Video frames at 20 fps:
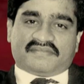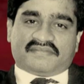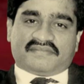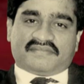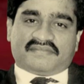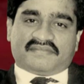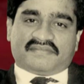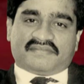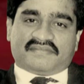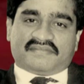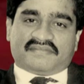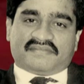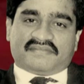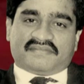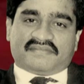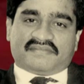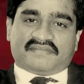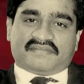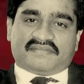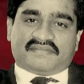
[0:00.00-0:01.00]

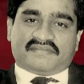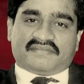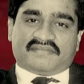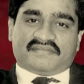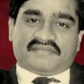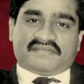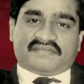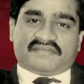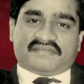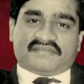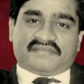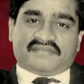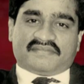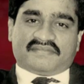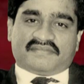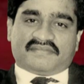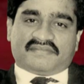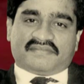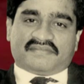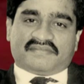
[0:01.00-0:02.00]

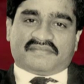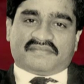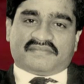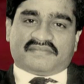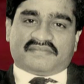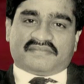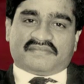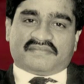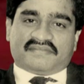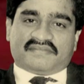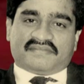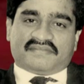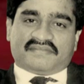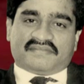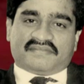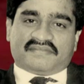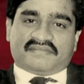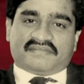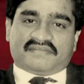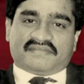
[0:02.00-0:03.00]

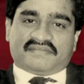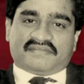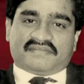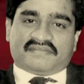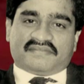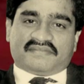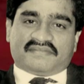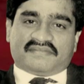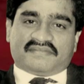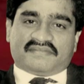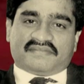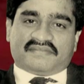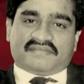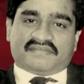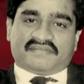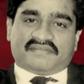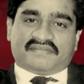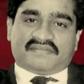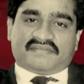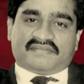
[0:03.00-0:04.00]

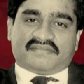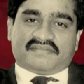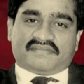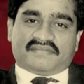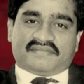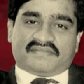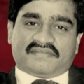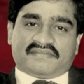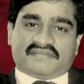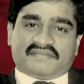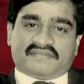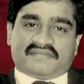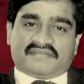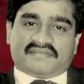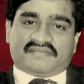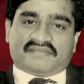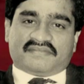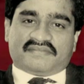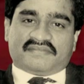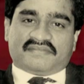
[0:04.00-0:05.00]

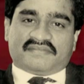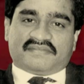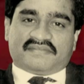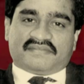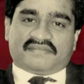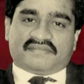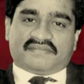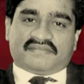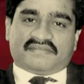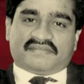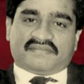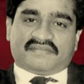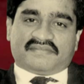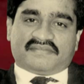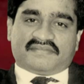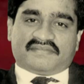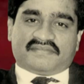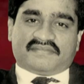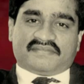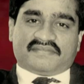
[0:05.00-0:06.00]

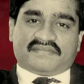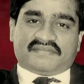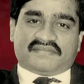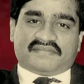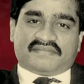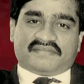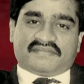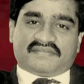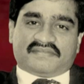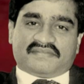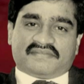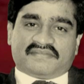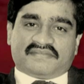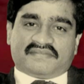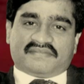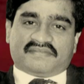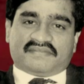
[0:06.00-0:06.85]
This person isn't speaking.